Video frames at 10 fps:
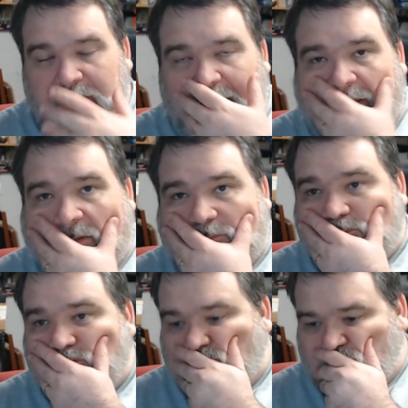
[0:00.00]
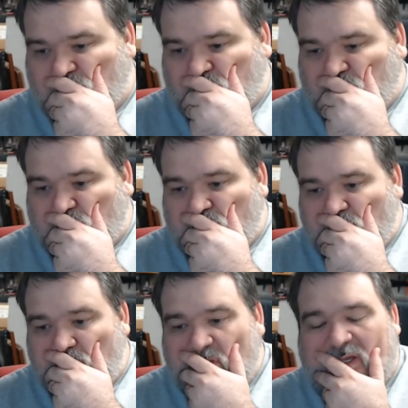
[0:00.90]
Um,
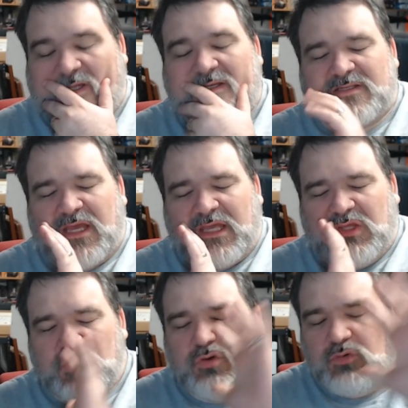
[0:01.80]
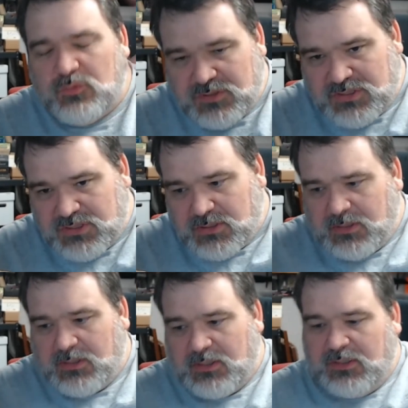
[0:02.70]
it is a huge,
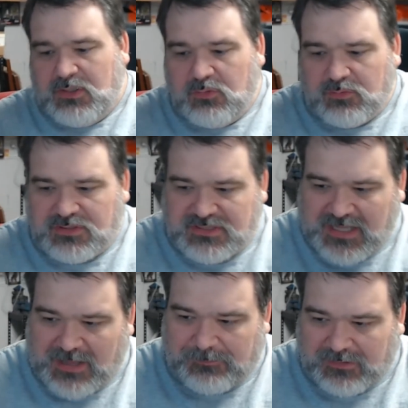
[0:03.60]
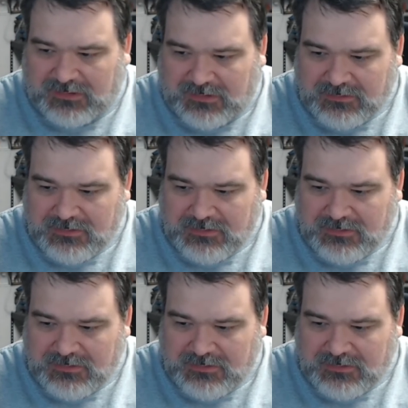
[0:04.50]
huge topic.